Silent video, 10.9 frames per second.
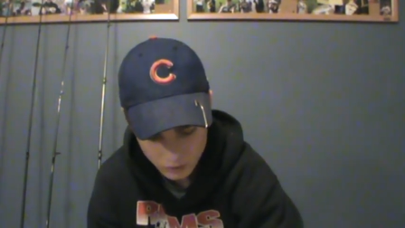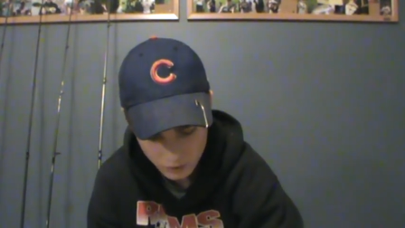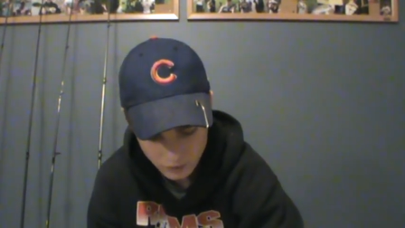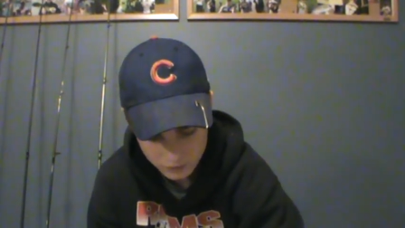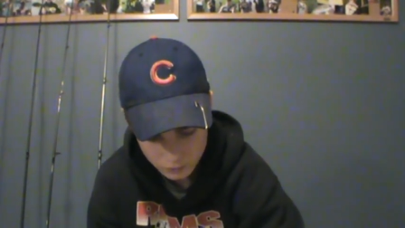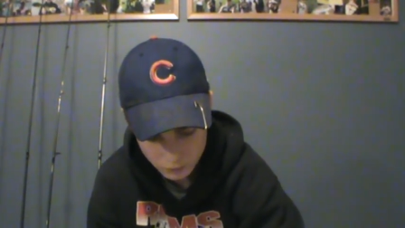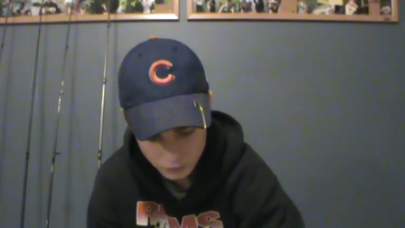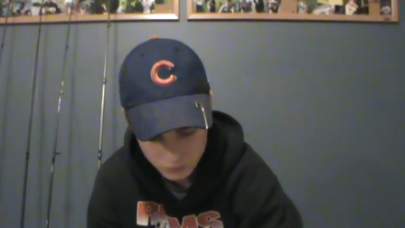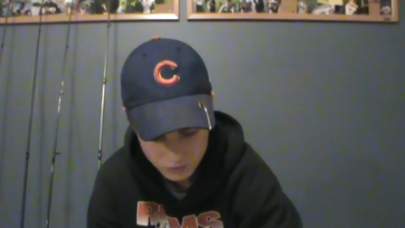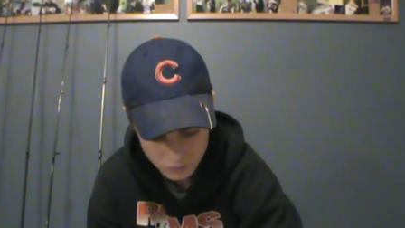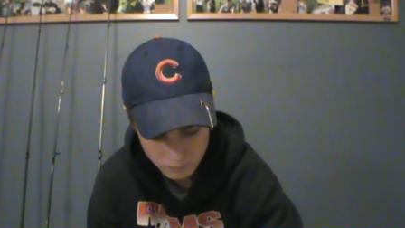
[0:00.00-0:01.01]
I throw
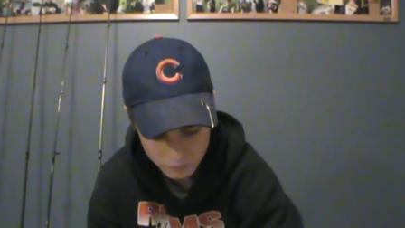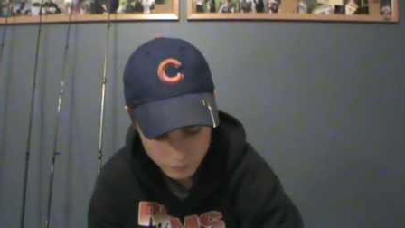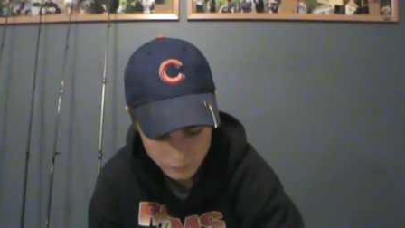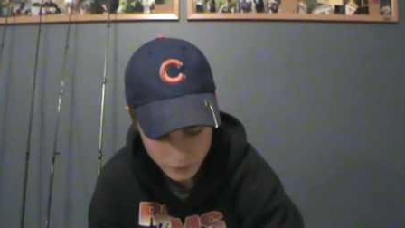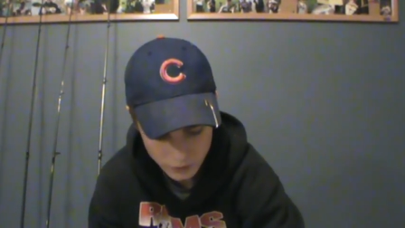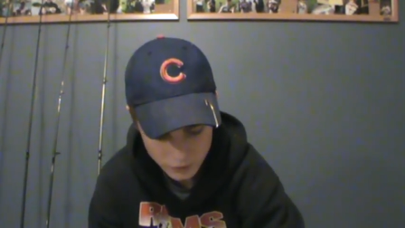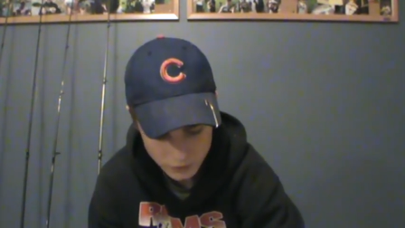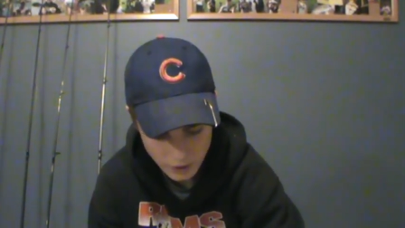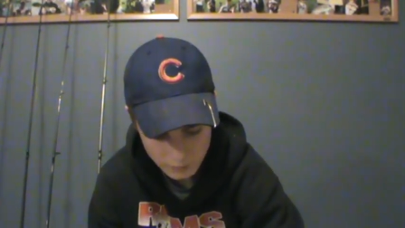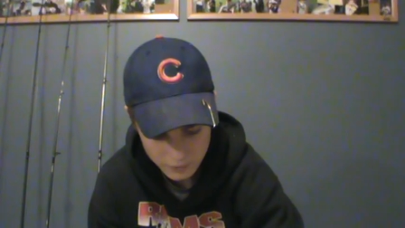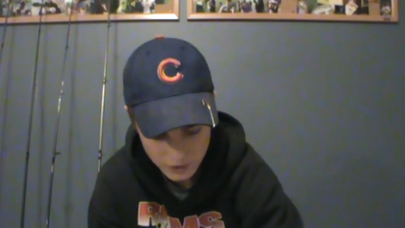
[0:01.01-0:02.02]
some other
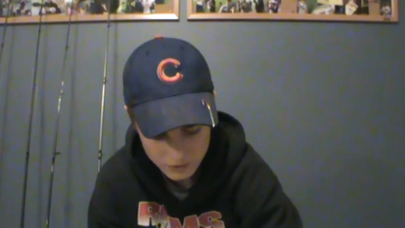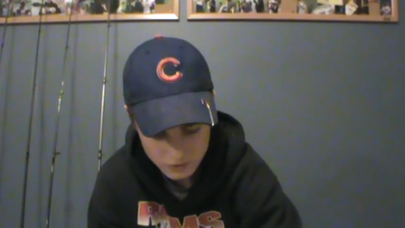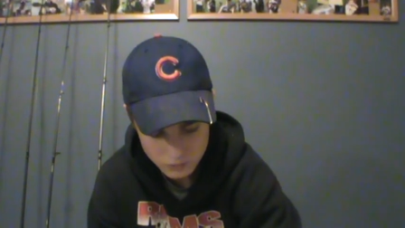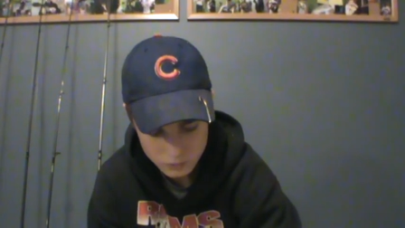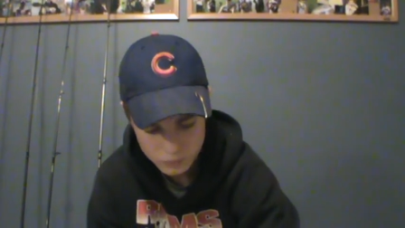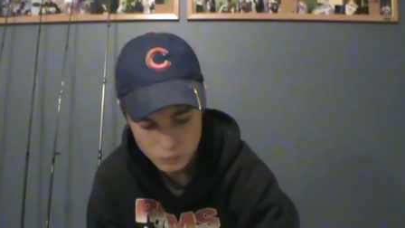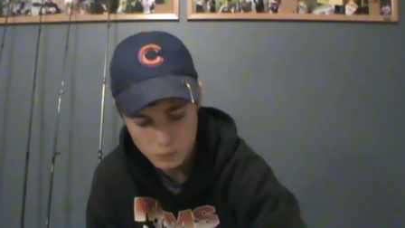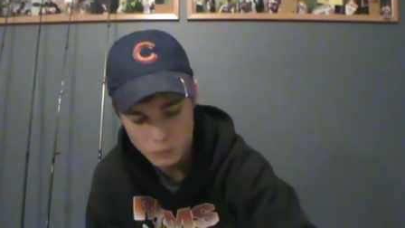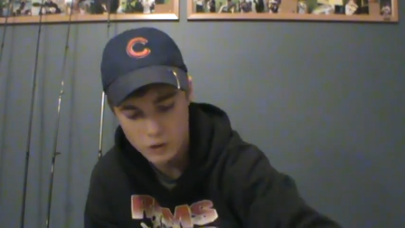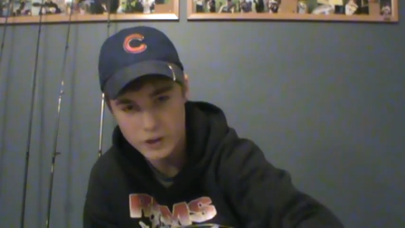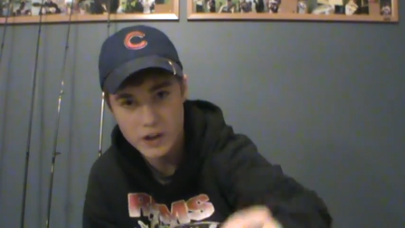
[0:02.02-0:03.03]
Gamakatsu
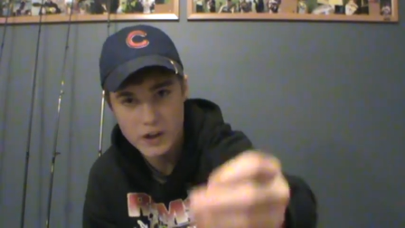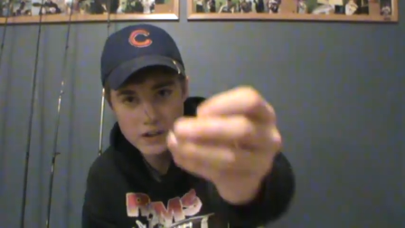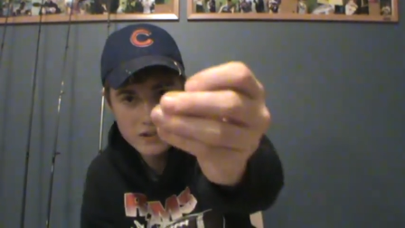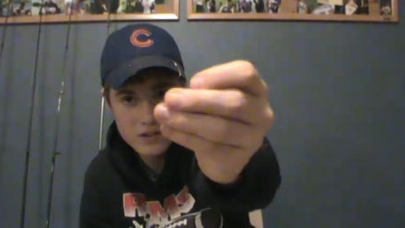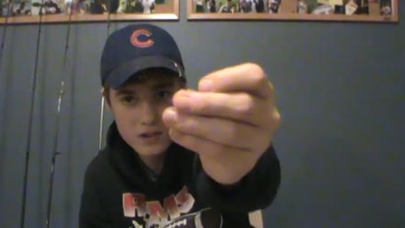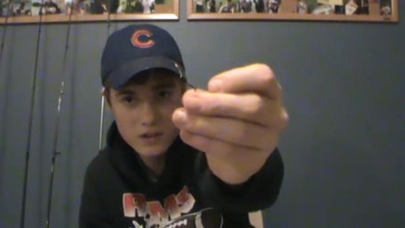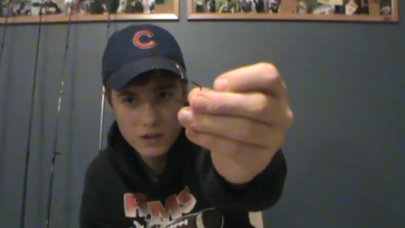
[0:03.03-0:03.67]
1/0s.